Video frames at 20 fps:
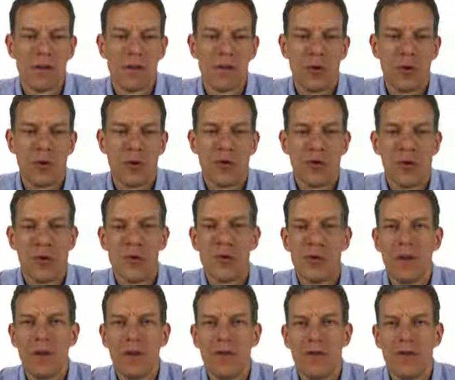So in some
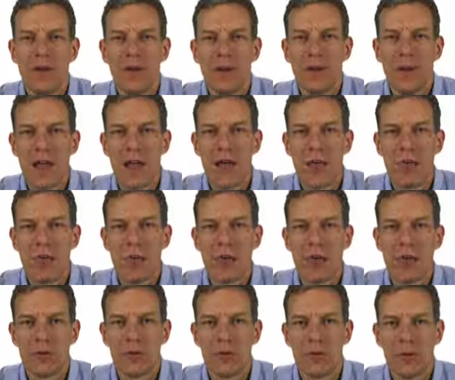sense, in that
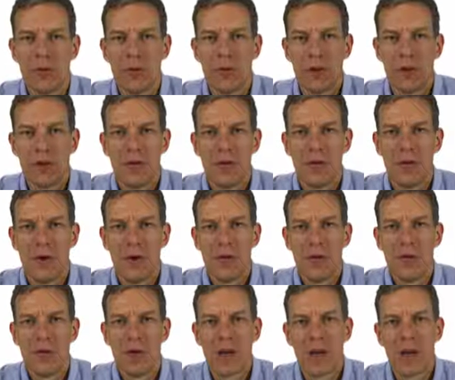world, what
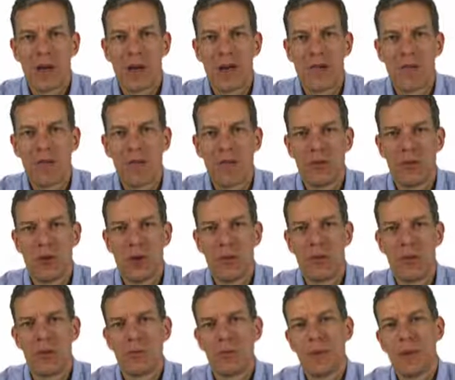you would have is the only
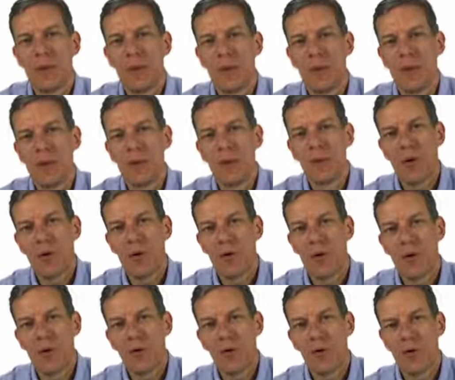reason people would be
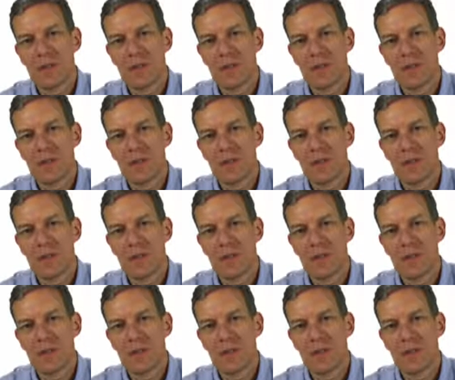willing